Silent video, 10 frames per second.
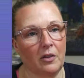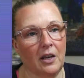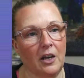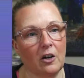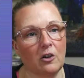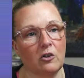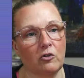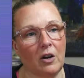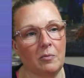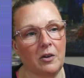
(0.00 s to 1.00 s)
the character
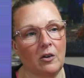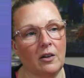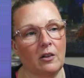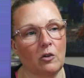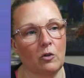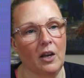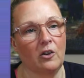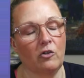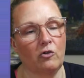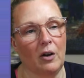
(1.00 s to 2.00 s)
dropdown and the
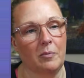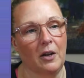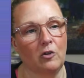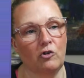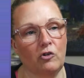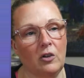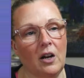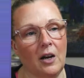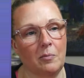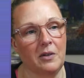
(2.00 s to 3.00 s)
location dropdown should
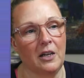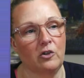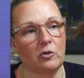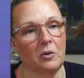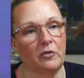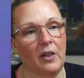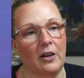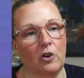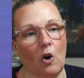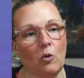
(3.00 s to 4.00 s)
update to
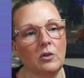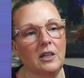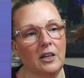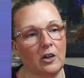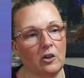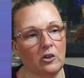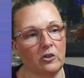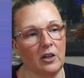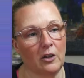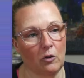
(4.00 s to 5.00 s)
reflect only
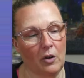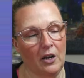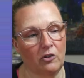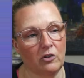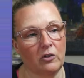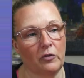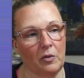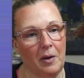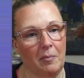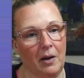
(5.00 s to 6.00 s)
characters and locations from
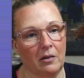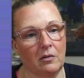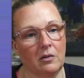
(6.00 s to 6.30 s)
Emma.